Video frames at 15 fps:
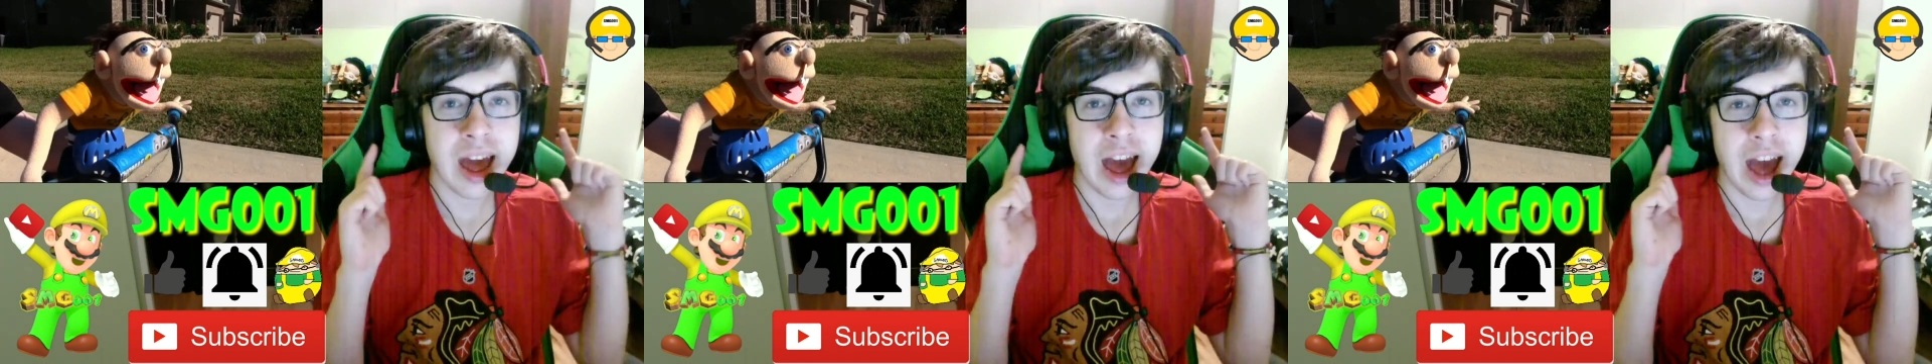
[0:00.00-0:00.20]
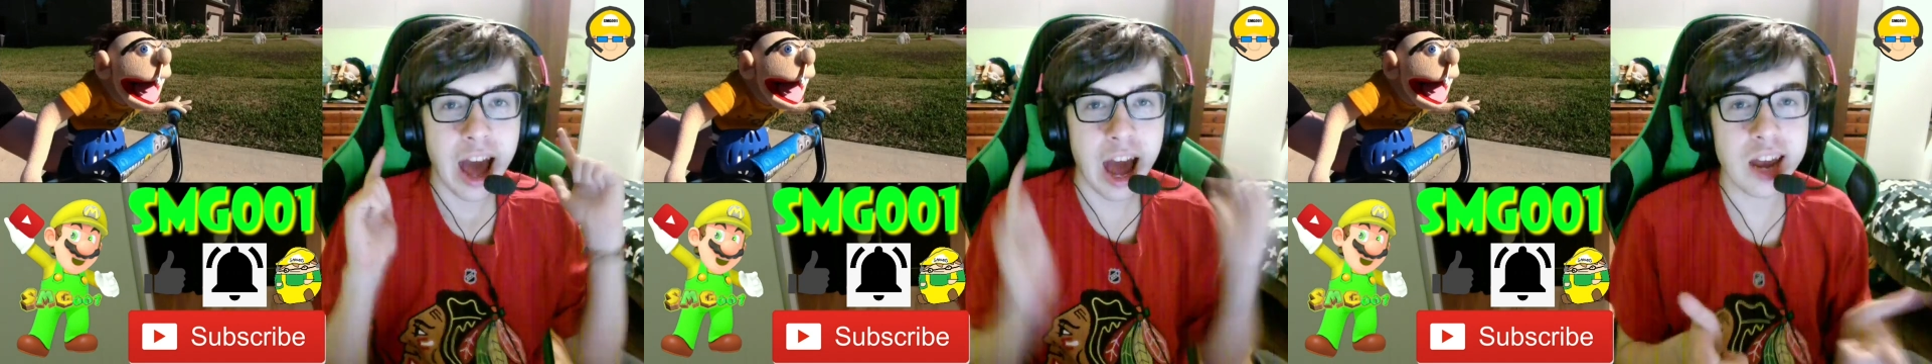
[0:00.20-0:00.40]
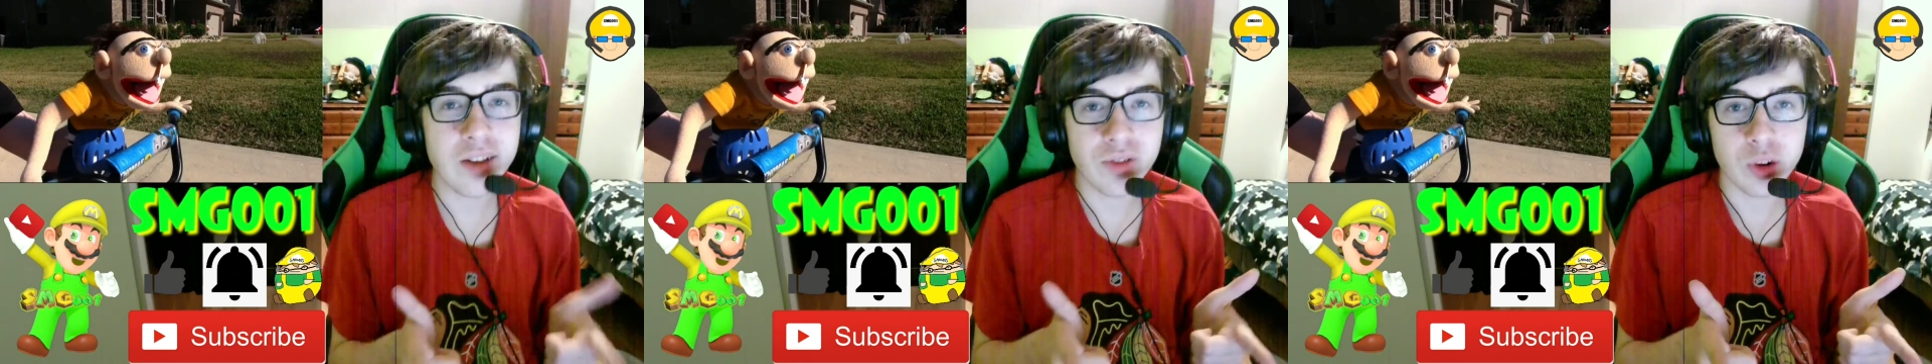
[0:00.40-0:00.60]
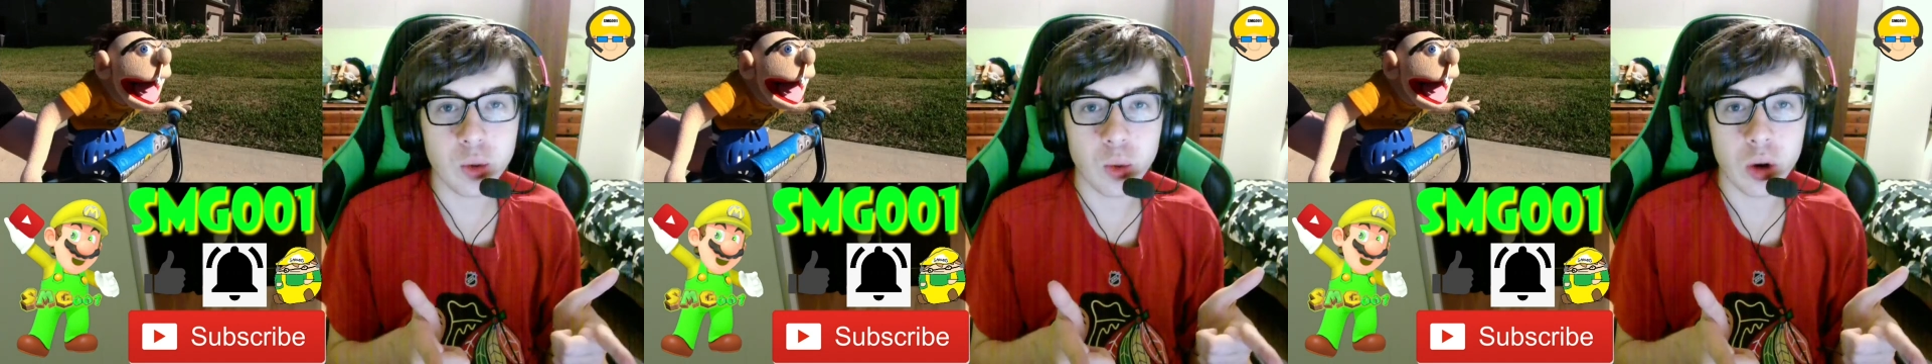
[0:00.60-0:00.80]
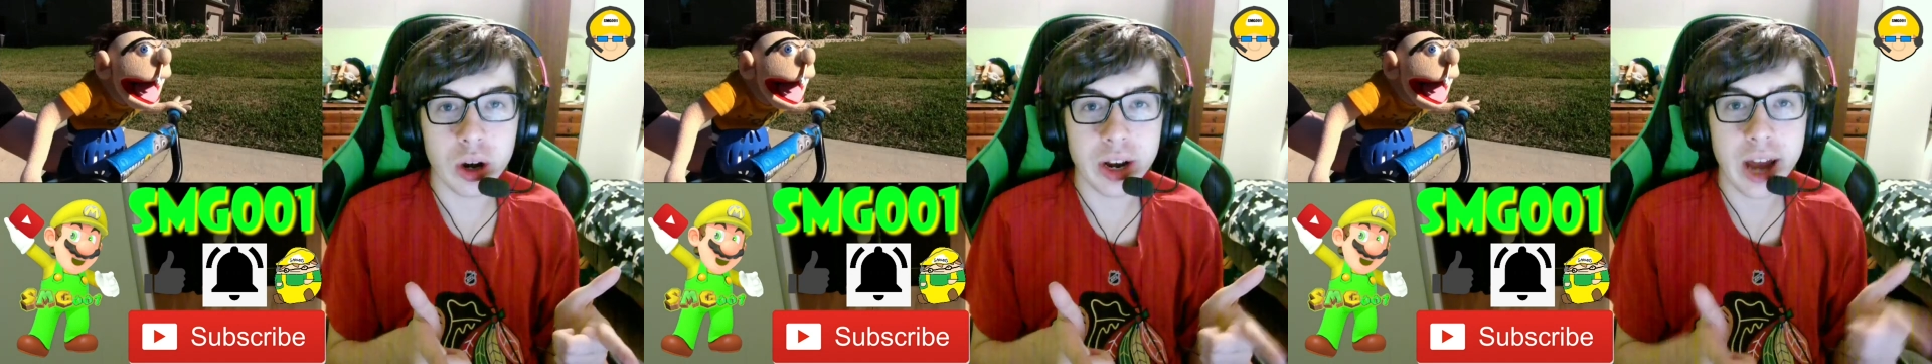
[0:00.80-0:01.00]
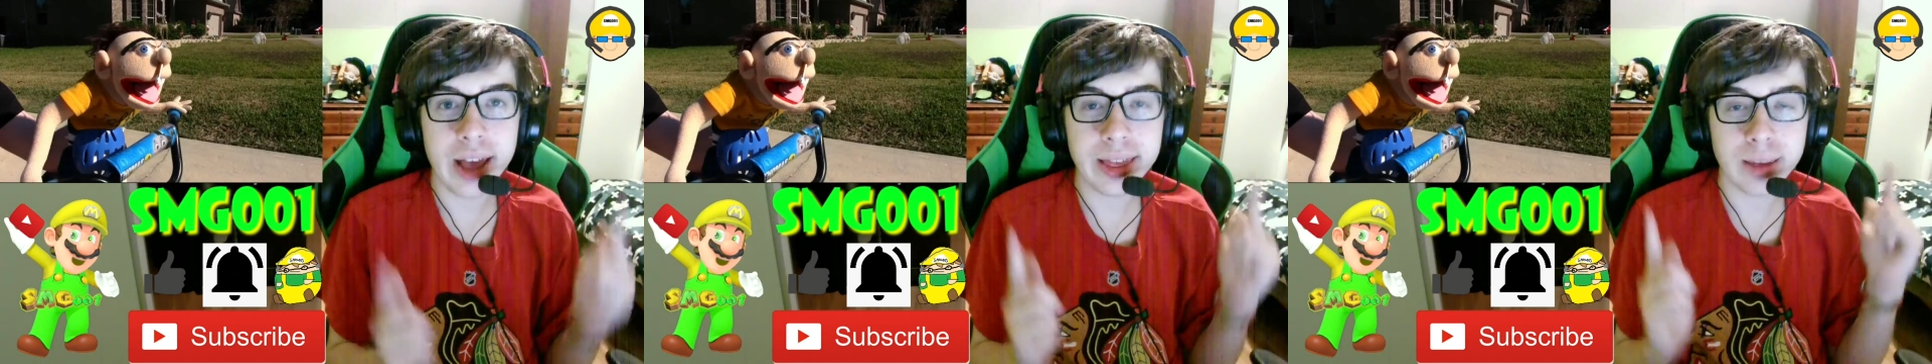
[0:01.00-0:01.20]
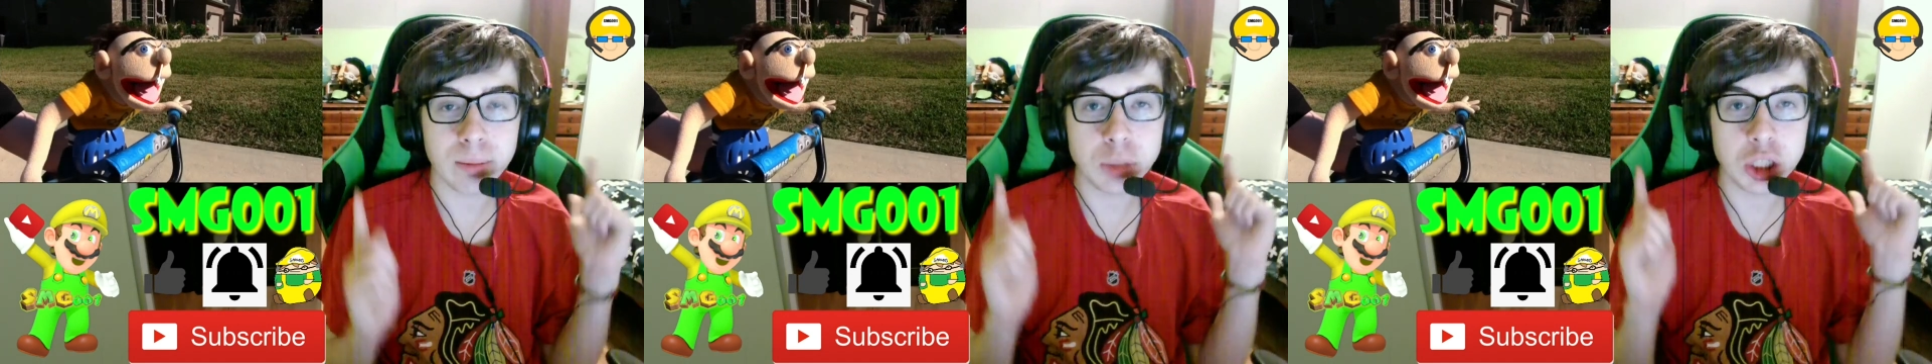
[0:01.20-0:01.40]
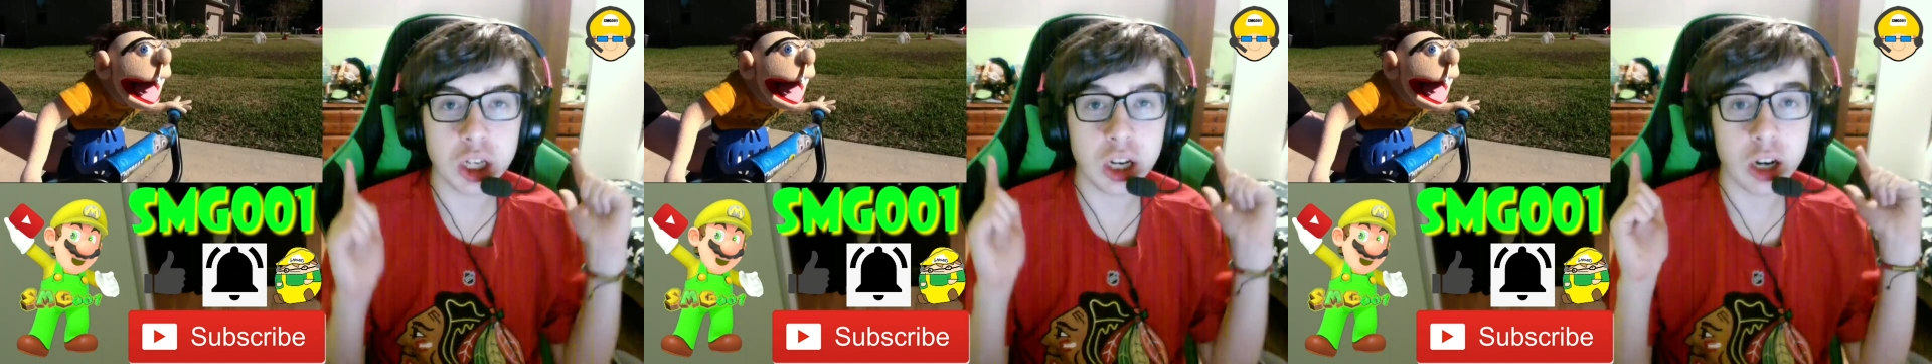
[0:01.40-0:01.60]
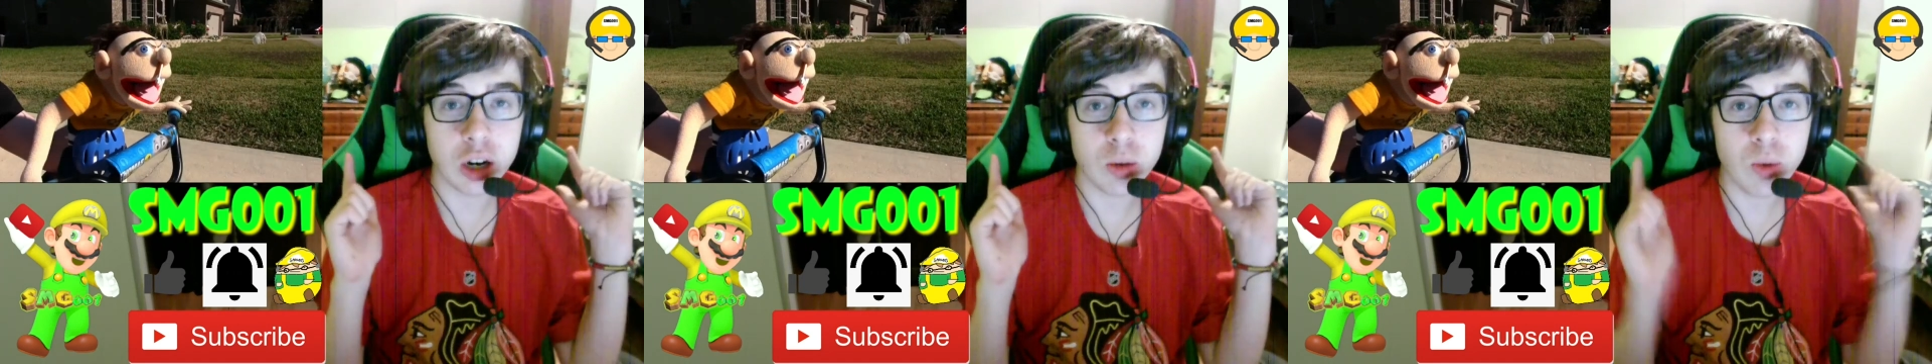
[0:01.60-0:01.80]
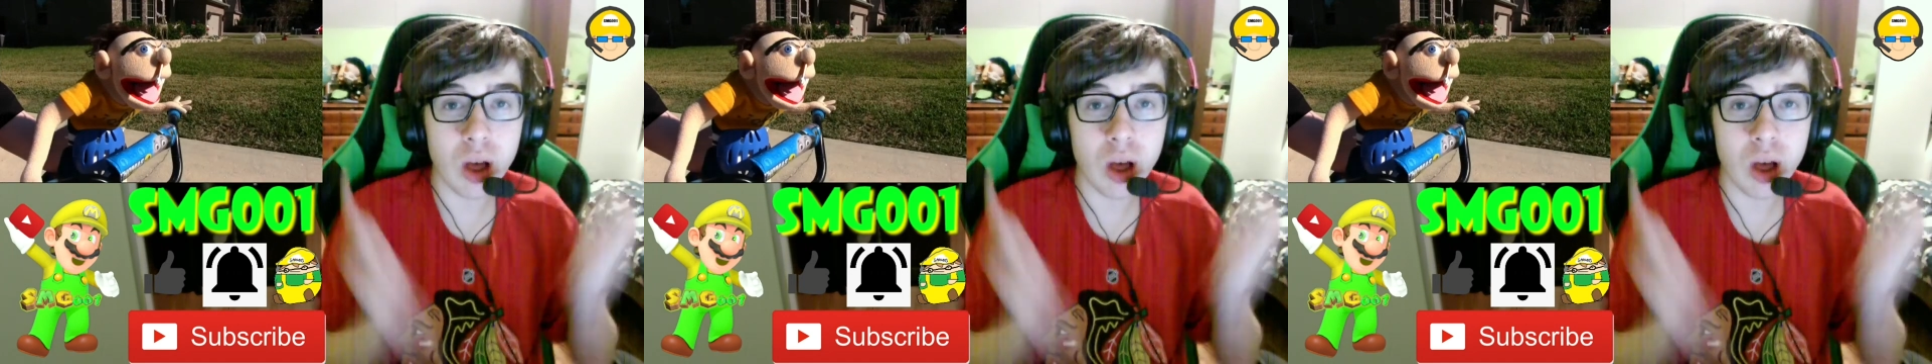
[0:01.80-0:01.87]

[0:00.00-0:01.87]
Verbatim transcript: Hey everyone, SMG here.